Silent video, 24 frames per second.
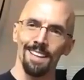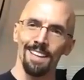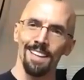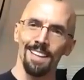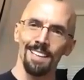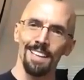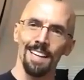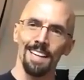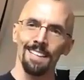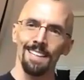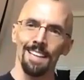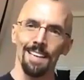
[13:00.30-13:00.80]

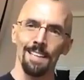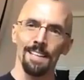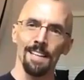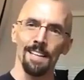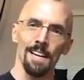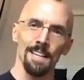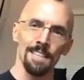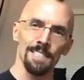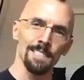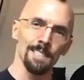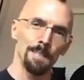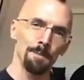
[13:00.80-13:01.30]
and that
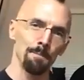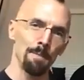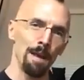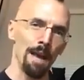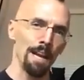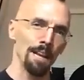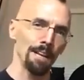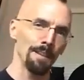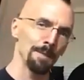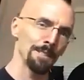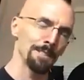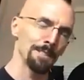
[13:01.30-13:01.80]
constant
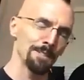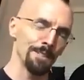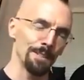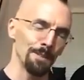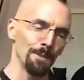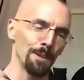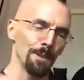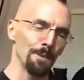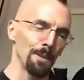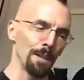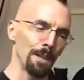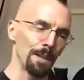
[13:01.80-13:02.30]
battle between
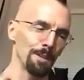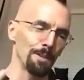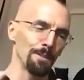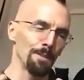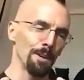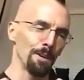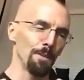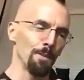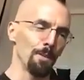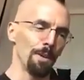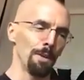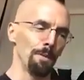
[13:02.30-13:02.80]
what
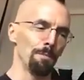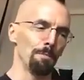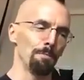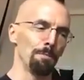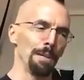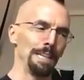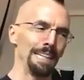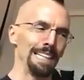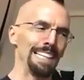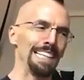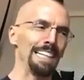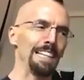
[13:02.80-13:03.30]
we
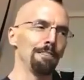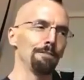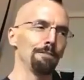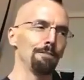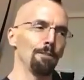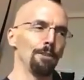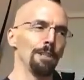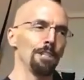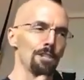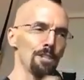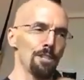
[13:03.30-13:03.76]
believe we